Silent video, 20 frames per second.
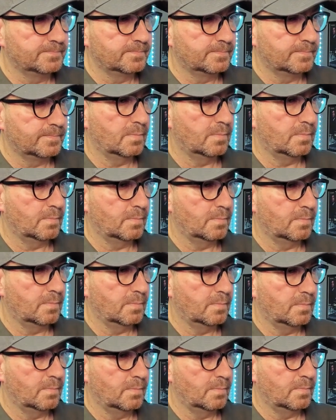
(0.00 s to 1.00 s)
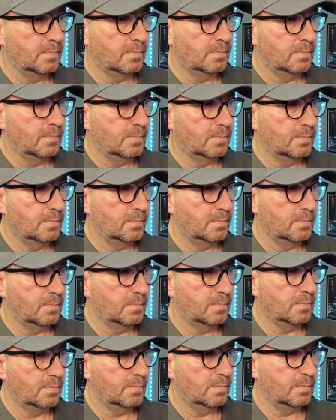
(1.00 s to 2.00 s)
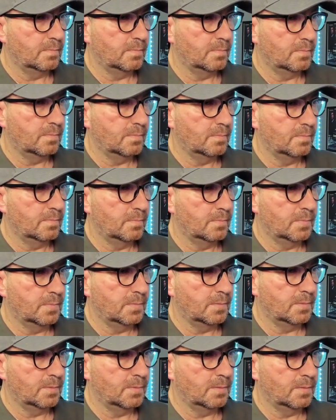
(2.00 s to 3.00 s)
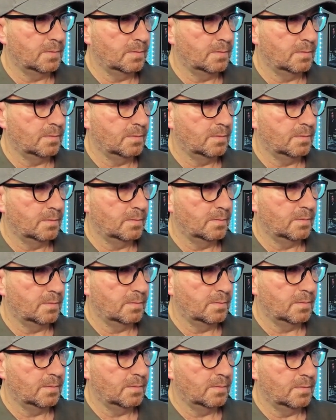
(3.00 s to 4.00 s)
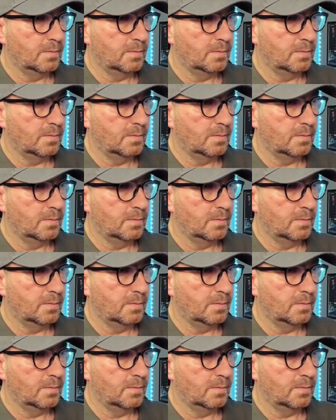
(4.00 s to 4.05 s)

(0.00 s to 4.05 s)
Nobody speaks.